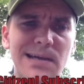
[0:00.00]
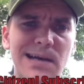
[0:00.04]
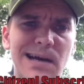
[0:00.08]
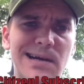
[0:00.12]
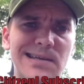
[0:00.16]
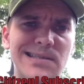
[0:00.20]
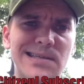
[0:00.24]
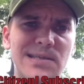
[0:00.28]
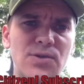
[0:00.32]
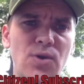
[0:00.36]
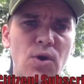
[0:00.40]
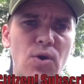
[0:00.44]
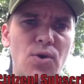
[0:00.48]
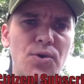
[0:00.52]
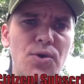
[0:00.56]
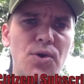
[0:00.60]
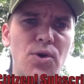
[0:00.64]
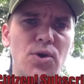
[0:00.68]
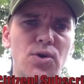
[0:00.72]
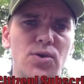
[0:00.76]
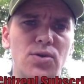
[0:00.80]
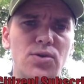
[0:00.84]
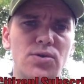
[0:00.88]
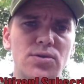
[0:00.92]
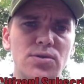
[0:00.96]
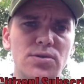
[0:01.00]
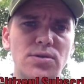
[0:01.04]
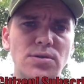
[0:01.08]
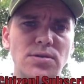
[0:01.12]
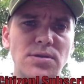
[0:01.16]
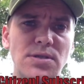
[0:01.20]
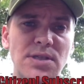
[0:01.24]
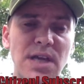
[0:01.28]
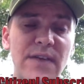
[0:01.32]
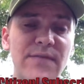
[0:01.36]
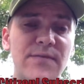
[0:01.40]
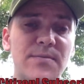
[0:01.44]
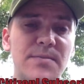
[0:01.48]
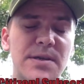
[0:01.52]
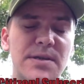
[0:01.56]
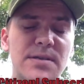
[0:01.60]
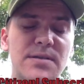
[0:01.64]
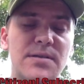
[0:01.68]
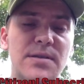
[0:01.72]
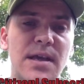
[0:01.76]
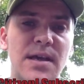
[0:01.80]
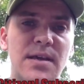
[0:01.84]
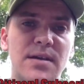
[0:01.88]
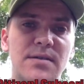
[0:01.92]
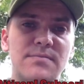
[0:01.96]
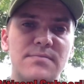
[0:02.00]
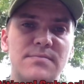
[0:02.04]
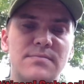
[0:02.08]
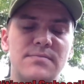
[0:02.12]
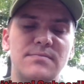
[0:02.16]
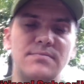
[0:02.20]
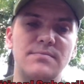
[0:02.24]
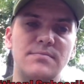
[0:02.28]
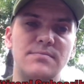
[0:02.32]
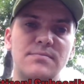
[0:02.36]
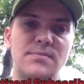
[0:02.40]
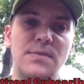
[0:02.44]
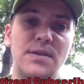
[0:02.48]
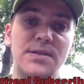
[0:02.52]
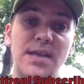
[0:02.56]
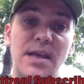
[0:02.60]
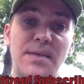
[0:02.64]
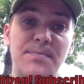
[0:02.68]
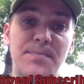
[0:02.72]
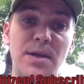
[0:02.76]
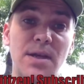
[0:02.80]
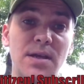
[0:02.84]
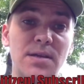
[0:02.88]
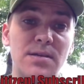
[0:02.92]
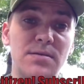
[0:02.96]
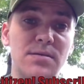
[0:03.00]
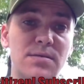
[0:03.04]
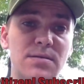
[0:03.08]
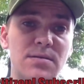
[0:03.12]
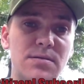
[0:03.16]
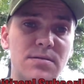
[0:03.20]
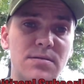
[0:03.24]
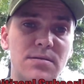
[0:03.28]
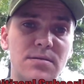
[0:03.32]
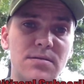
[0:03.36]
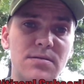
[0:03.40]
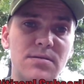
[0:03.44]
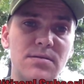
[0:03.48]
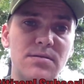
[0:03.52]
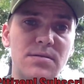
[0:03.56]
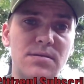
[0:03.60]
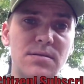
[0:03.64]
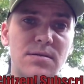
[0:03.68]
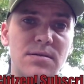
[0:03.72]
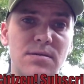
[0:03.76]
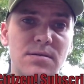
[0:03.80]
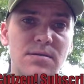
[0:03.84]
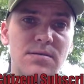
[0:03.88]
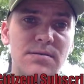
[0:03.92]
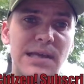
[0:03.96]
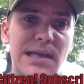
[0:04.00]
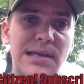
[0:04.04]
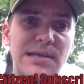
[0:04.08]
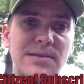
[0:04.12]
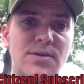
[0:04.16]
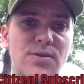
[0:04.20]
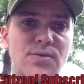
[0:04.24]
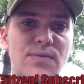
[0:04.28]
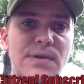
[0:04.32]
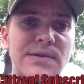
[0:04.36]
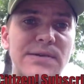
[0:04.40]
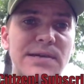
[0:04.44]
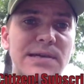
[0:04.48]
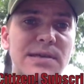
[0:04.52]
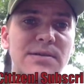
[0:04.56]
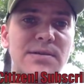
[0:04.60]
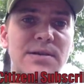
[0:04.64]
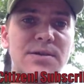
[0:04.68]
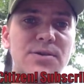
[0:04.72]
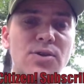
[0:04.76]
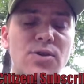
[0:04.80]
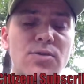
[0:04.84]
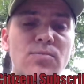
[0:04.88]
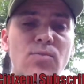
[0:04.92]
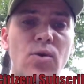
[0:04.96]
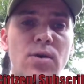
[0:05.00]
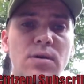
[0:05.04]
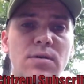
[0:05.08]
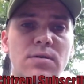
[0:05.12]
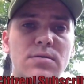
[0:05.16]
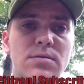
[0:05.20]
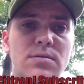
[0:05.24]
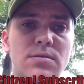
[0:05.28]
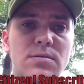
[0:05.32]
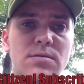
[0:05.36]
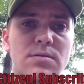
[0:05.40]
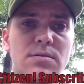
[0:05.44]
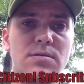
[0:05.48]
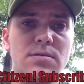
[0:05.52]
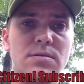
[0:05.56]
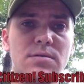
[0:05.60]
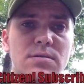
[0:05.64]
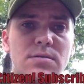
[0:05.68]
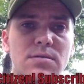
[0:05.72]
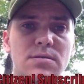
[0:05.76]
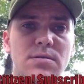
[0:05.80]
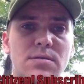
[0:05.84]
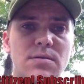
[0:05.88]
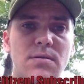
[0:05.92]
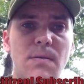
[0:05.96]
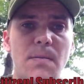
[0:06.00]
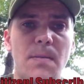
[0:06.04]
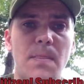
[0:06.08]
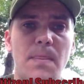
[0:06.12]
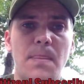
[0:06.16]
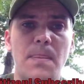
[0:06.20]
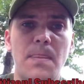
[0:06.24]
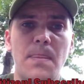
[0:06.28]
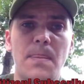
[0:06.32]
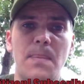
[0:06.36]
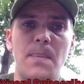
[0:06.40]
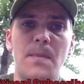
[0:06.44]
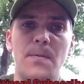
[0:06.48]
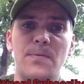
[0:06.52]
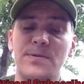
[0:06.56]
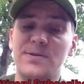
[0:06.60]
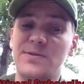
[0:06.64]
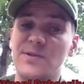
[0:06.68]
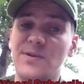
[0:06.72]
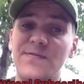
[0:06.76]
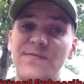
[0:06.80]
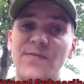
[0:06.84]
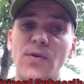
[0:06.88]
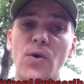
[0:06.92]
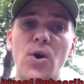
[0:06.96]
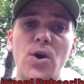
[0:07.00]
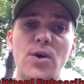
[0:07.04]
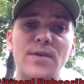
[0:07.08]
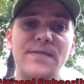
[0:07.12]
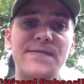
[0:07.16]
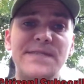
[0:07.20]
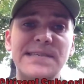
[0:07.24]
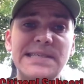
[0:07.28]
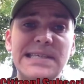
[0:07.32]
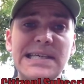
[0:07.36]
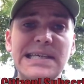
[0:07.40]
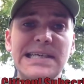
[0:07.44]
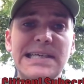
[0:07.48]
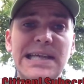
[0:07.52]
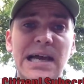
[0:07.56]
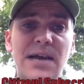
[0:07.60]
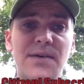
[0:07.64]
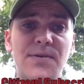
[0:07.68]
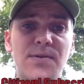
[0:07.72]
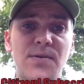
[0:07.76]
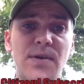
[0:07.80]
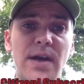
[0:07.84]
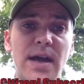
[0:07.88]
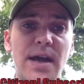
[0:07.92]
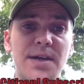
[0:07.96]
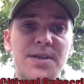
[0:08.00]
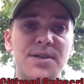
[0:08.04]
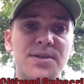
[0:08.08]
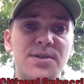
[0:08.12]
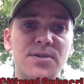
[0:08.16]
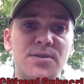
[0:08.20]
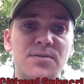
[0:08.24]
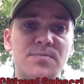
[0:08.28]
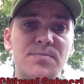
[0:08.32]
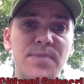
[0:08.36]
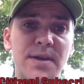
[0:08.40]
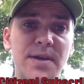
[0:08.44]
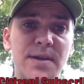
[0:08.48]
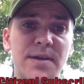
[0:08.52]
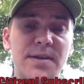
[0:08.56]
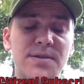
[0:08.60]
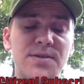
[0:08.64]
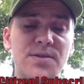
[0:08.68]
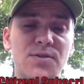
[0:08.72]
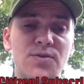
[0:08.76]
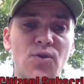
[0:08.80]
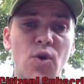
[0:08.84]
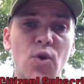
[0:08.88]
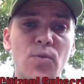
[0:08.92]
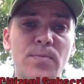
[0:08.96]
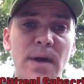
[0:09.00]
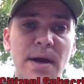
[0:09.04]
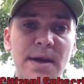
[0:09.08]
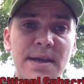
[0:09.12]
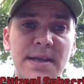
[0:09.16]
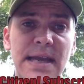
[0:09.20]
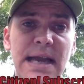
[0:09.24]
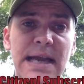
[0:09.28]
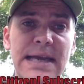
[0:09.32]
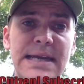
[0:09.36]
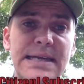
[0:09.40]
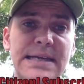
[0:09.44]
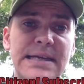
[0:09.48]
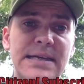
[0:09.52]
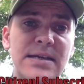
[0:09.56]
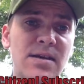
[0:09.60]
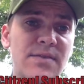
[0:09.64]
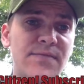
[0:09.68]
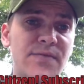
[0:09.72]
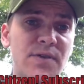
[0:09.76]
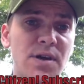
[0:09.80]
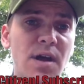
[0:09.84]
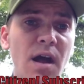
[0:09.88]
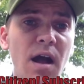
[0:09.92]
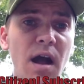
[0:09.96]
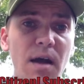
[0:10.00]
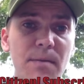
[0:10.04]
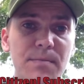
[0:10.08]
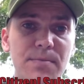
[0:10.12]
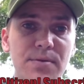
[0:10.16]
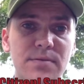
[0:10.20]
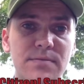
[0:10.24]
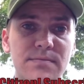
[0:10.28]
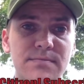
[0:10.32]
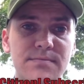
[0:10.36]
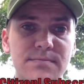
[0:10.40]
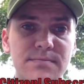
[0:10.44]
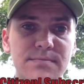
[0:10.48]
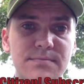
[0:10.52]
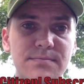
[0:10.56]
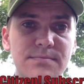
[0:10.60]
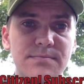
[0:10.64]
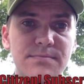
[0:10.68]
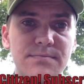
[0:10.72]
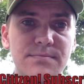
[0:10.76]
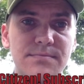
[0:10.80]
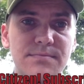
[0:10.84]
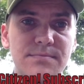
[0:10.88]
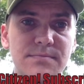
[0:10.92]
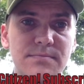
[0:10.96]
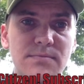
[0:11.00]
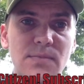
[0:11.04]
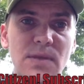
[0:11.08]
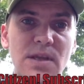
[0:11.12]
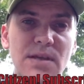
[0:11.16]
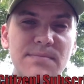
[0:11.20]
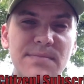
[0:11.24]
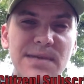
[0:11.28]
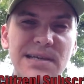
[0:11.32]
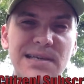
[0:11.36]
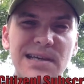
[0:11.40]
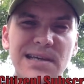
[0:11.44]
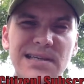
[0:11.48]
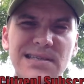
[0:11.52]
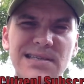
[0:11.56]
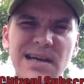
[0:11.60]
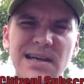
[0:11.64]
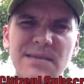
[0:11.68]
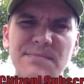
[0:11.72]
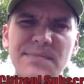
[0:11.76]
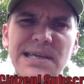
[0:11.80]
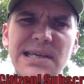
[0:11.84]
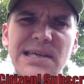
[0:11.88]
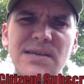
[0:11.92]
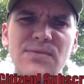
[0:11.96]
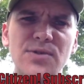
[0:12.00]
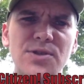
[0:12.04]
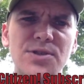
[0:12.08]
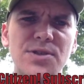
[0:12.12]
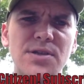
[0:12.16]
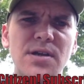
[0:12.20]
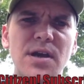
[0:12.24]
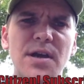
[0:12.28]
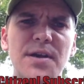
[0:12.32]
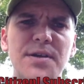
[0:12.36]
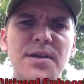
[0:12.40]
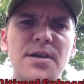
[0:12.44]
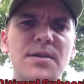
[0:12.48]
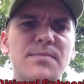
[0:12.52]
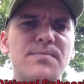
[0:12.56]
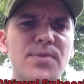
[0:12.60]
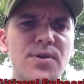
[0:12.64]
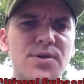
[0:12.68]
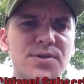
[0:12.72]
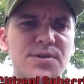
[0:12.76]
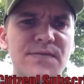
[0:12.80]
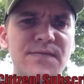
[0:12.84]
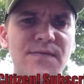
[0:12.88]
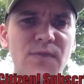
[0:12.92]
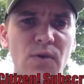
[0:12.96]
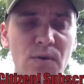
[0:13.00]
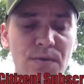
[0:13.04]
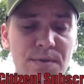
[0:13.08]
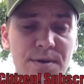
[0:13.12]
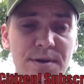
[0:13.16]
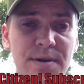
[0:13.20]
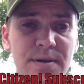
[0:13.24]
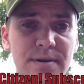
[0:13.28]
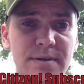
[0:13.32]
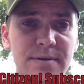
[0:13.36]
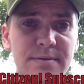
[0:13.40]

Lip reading: on the Tokyo government. Now, does that mean that they're really going to do more? Well, so far we've seen how the reaction has been. It's throw money at it, cover it up. It does not mean we should not keep pushing forward